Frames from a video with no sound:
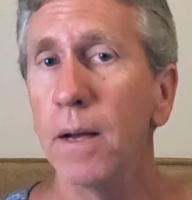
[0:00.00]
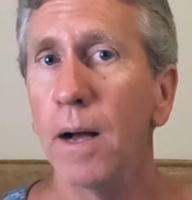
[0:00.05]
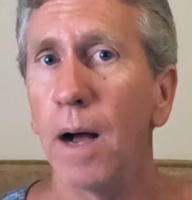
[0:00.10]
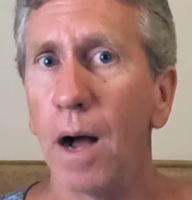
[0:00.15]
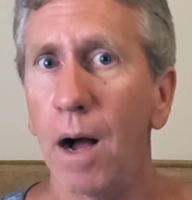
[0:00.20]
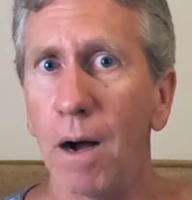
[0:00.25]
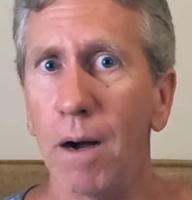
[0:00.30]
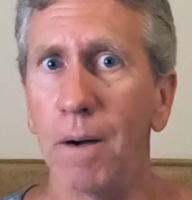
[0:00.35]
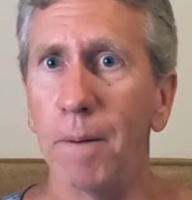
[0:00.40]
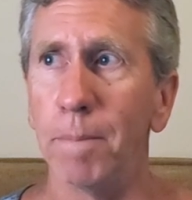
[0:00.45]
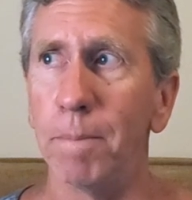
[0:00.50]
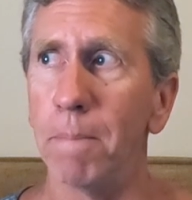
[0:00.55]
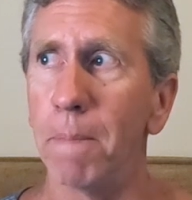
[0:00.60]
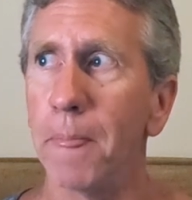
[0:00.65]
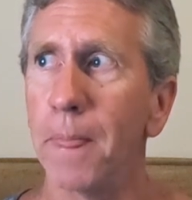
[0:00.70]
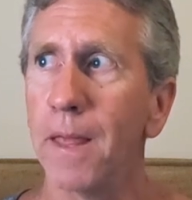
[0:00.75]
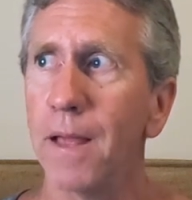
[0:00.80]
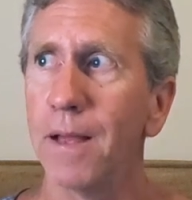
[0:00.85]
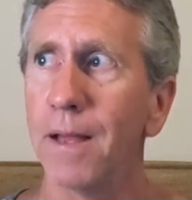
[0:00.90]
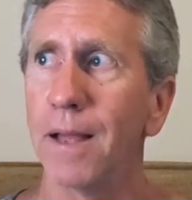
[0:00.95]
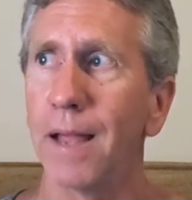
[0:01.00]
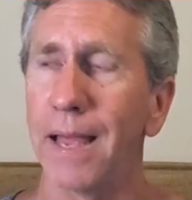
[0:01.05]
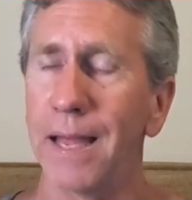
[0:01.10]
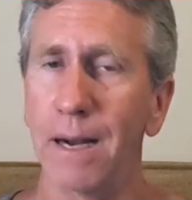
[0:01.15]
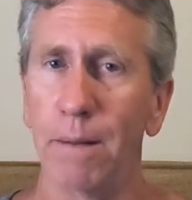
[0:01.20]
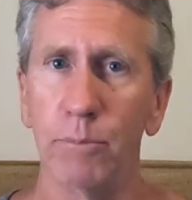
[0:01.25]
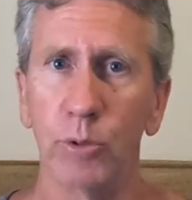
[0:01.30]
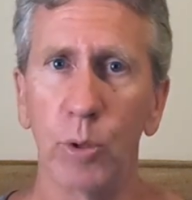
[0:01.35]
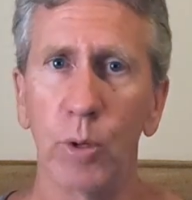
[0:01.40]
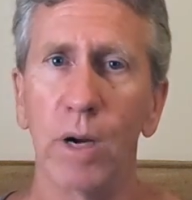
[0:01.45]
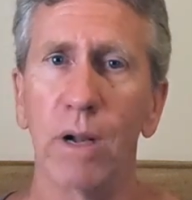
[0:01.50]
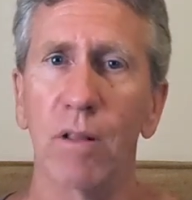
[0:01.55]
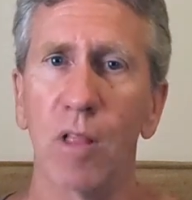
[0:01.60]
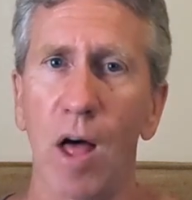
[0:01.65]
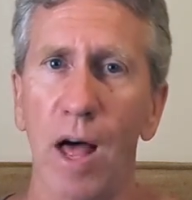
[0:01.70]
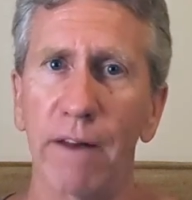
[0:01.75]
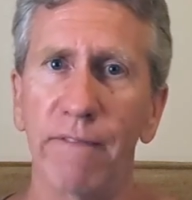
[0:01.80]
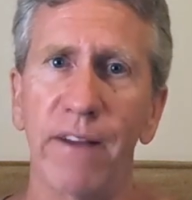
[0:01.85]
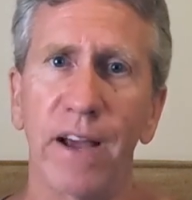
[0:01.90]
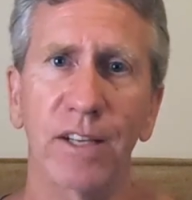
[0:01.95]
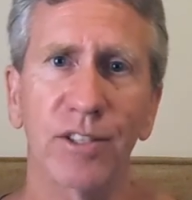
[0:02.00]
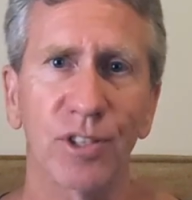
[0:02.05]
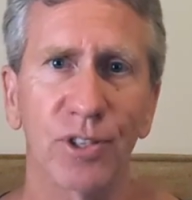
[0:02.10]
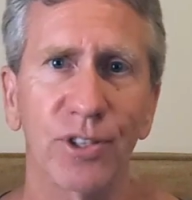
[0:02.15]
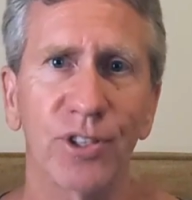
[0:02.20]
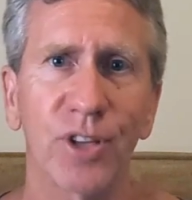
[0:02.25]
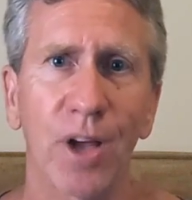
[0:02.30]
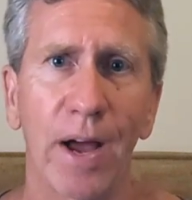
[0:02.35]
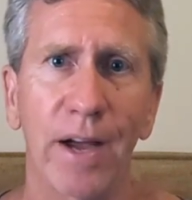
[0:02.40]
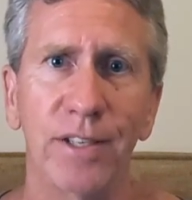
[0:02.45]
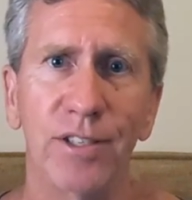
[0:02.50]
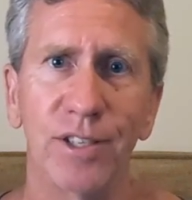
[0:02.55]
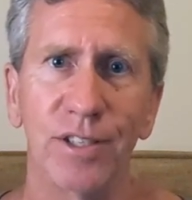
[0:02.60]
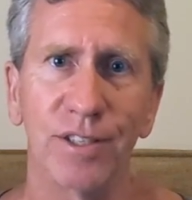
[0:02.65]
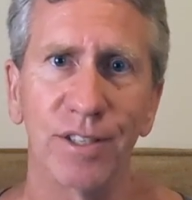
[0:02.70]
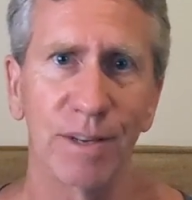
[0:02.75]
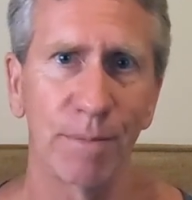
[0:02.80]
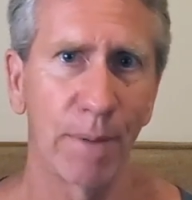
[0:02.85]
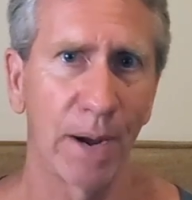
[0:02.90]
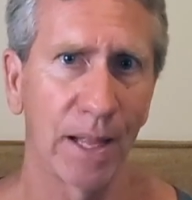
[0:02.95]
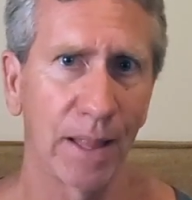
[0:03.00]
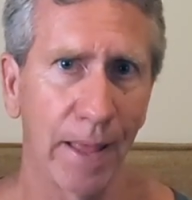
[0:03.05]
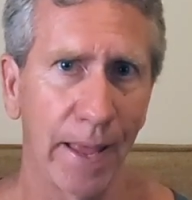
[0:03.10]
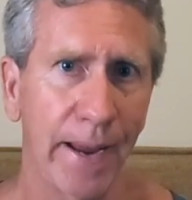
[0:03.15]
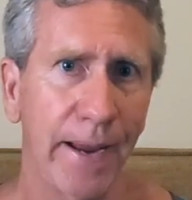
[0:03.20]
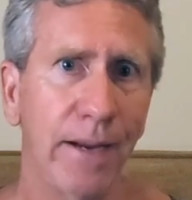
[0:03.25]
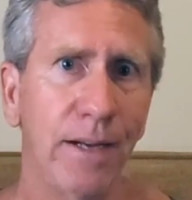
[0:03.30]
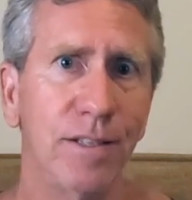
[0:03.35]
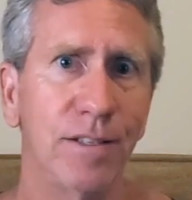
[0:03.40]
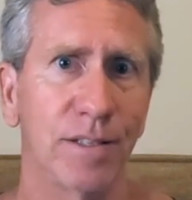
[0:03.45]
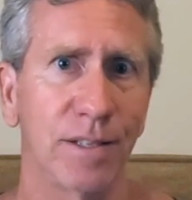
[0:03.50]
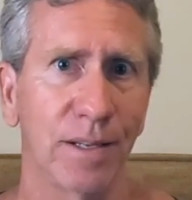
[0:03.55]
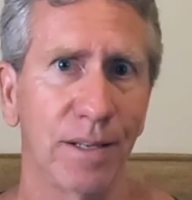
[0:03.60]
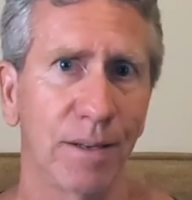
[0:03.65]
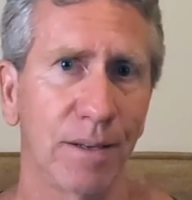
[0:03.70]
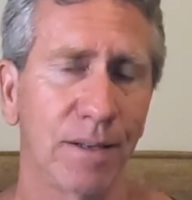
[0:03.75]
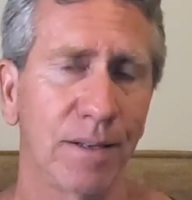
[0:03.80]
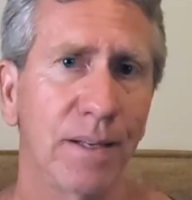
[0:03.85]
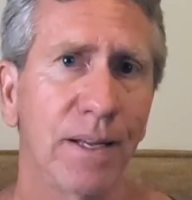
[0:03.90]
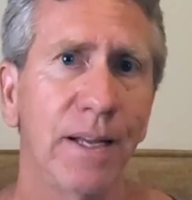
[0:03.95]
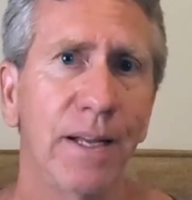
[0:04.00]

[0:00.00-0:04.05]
Um, and I'm doing a lot of exercises in my legs, the,